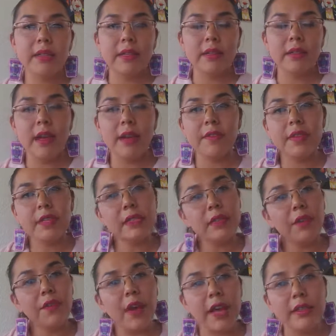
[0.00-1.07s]
and a lot of the
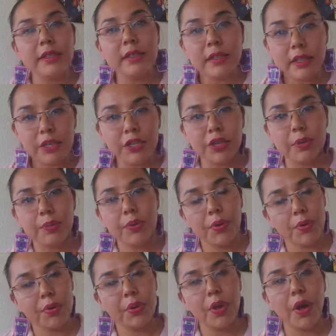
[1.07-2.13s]
self-isolation
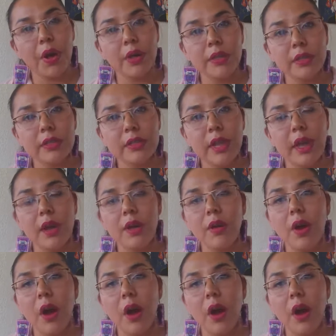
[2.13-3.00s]
protocols that